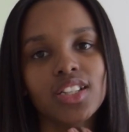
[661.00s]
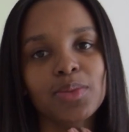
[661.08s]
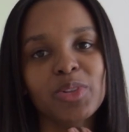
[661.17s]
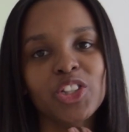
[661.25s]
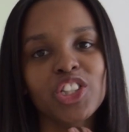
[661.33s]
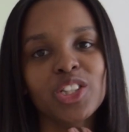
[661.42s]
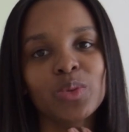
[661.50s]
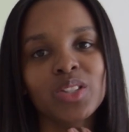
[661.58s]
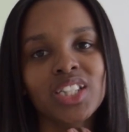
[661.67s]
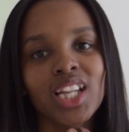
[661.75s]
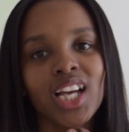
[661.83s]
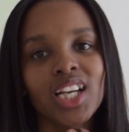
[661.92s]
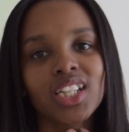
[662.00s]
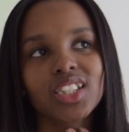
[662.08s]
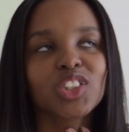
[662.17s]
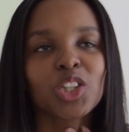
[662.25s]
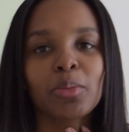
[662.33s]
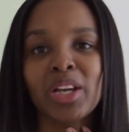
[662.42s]
especially with like
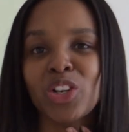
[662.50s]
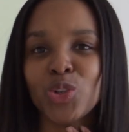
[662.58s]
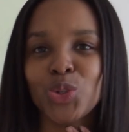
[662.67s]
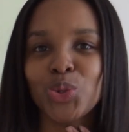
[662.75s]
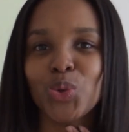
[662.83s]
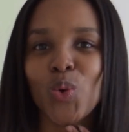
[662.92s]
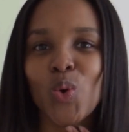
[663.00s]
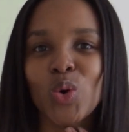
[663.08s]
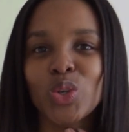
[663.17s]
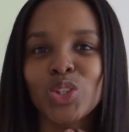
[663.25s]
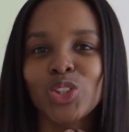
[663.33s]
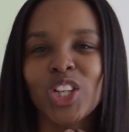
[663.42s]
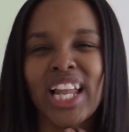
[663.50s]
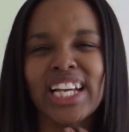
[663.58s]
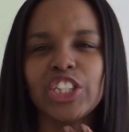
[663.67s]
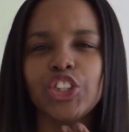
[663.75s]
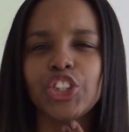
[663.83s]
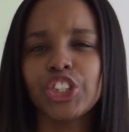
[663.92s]
tomato sauce or
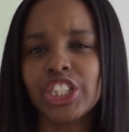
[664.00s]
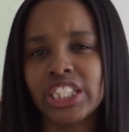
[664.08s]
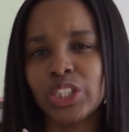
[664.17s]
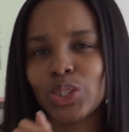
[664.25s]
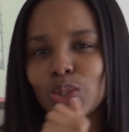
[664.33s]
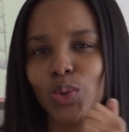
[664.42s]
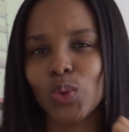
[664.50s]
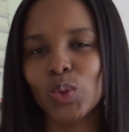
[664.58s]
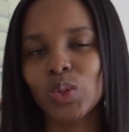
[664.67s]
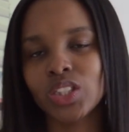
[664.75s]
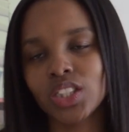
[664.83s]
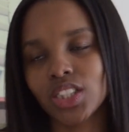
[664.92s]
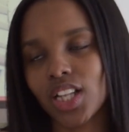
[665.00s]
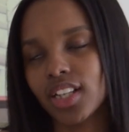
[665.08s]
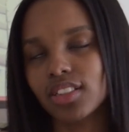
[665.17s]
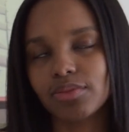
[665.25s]
like chili sauce, like